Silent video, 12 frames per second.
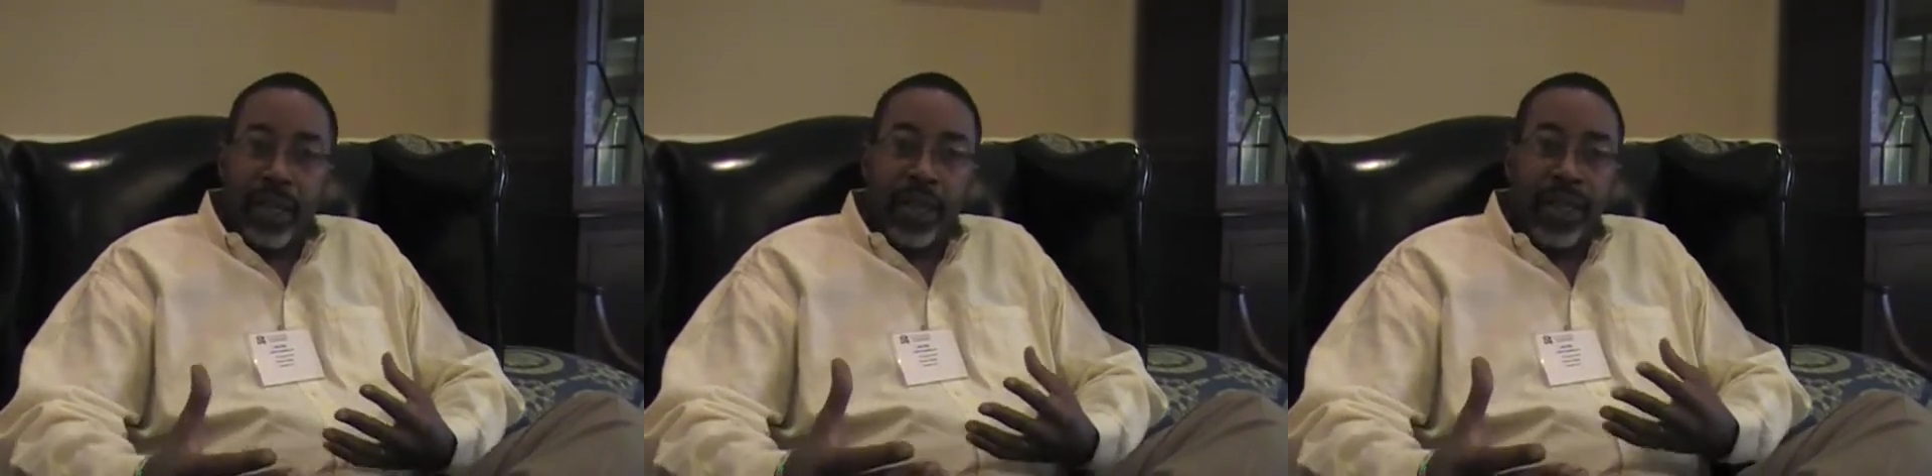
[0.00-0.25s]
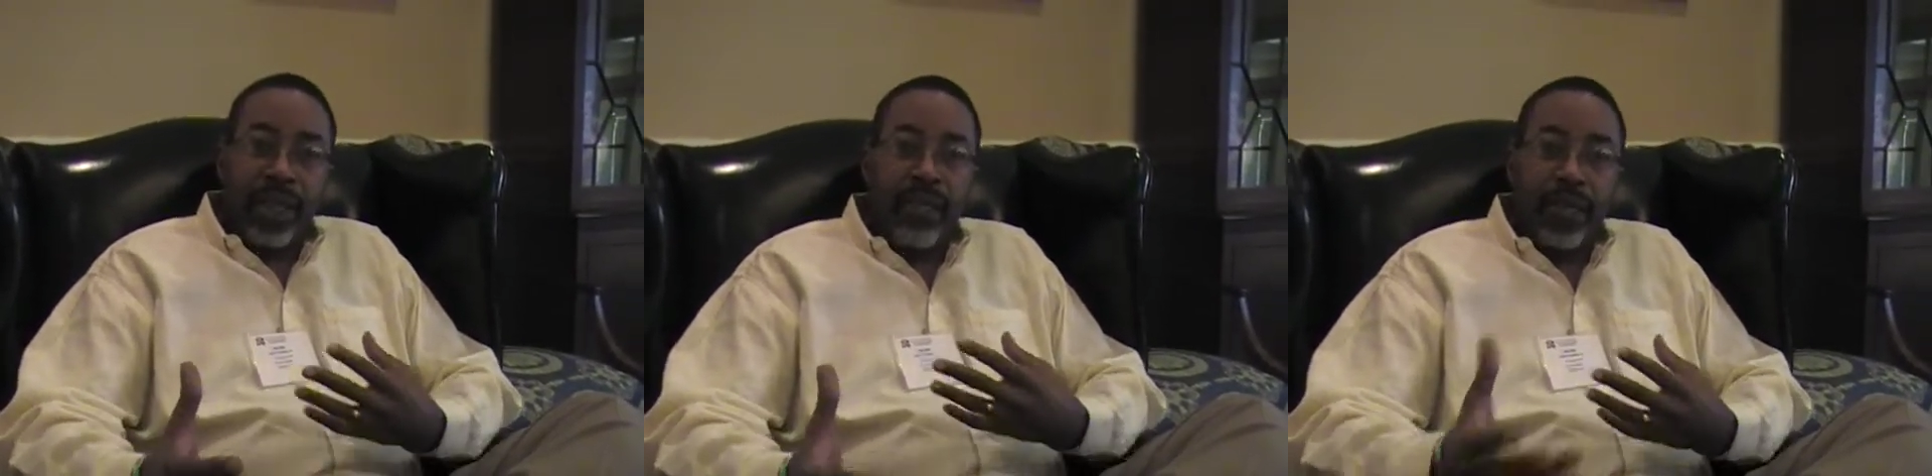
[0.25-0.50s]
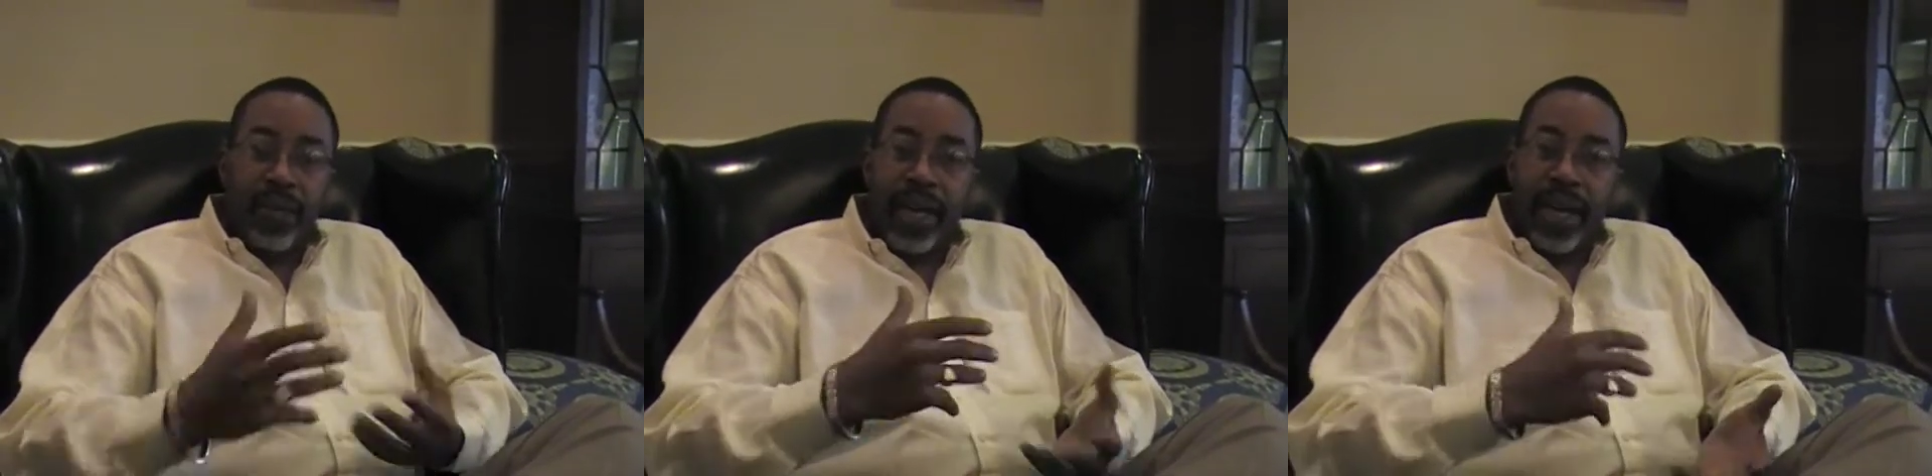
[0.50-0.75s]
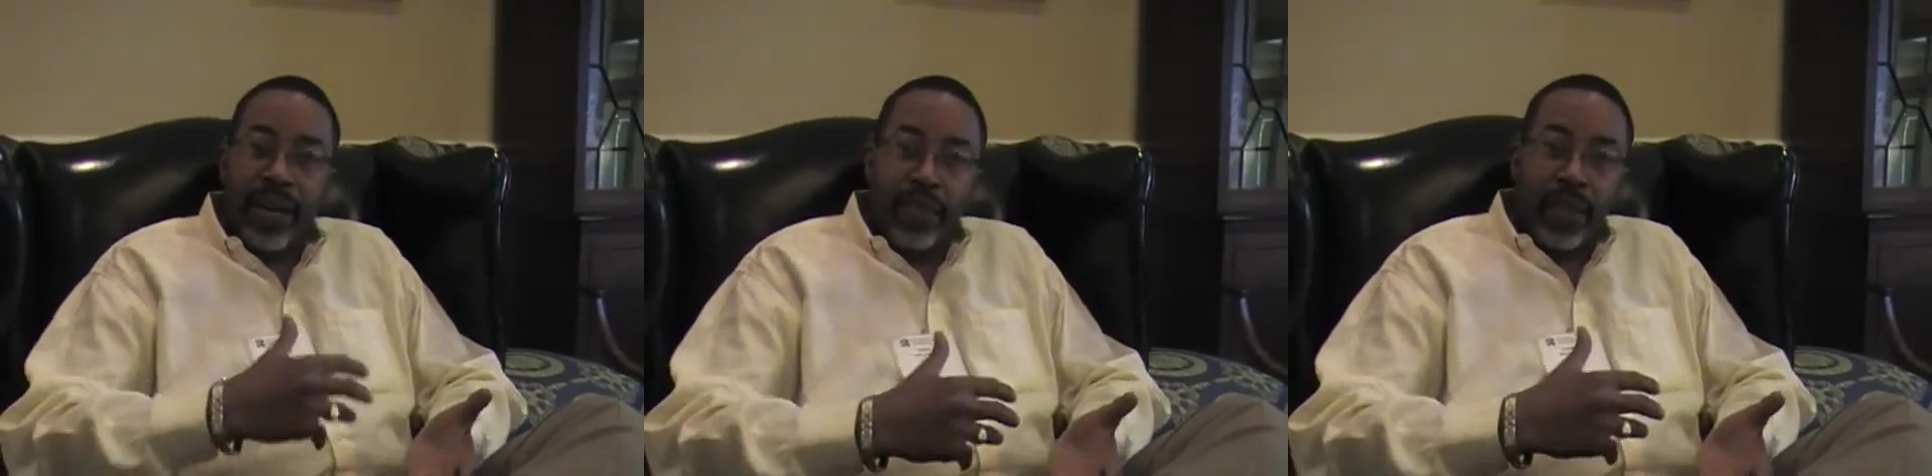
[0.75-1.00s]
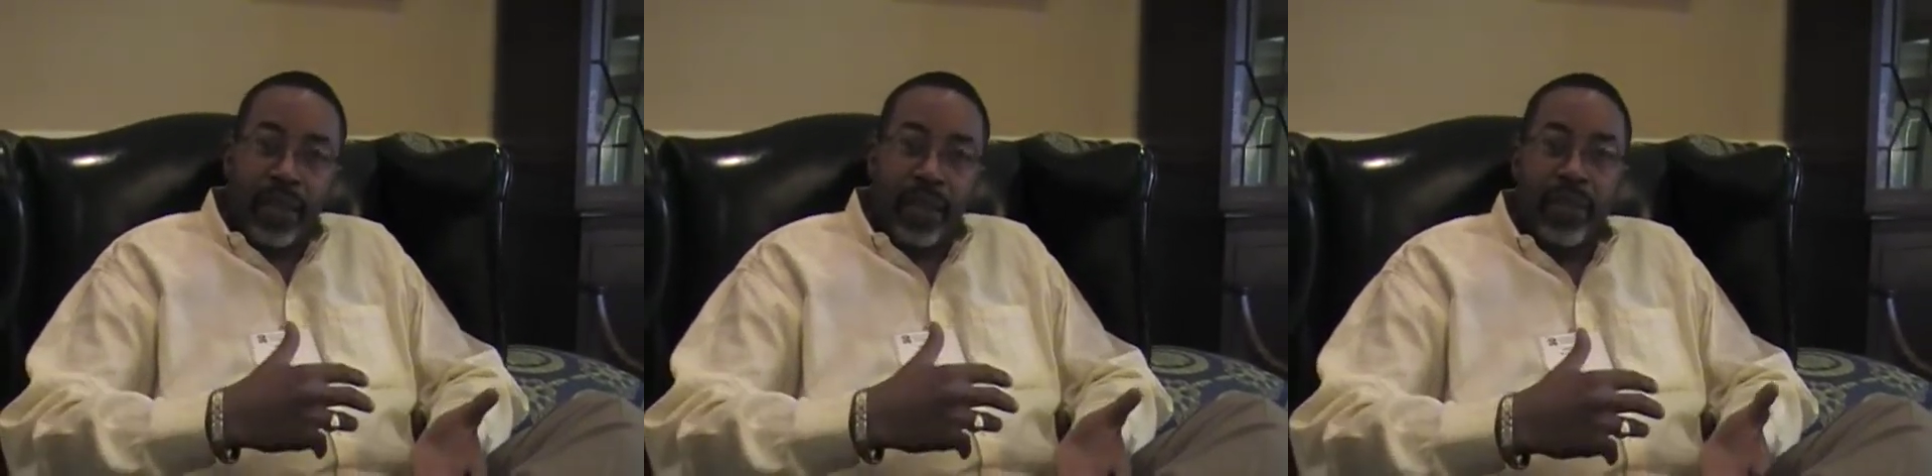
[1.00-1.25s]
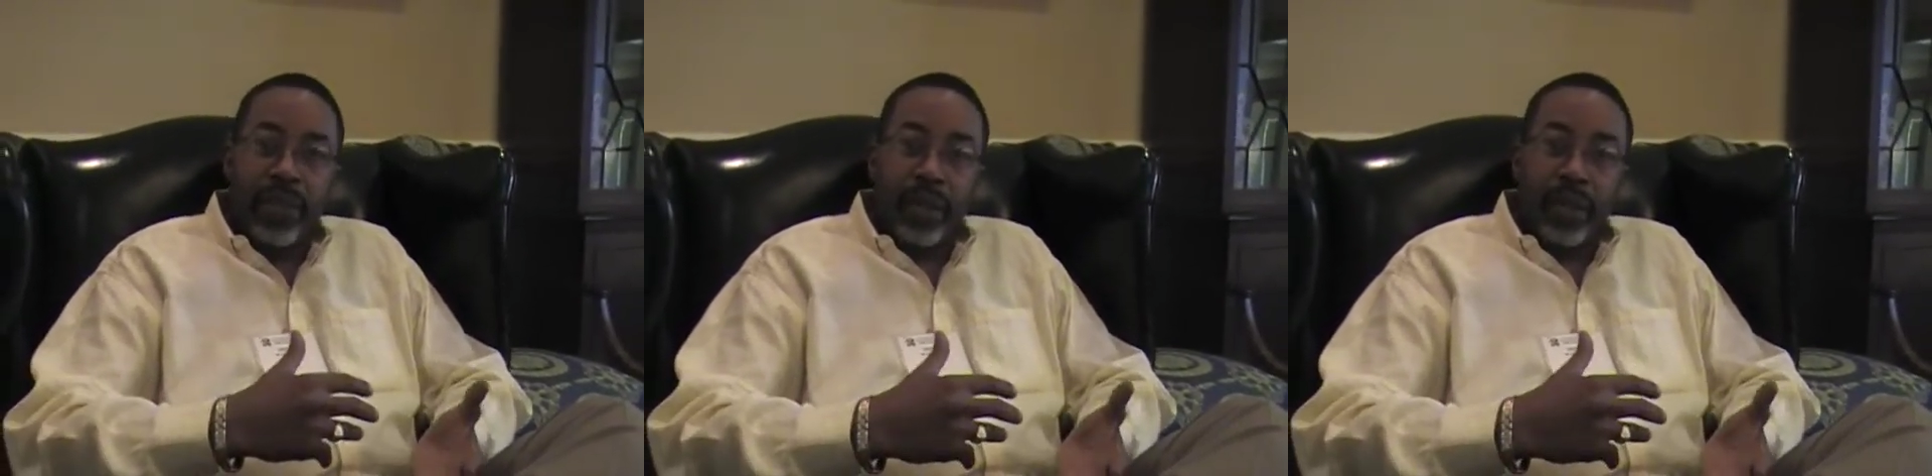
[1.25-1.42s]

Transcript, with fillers: and even if I hadn't received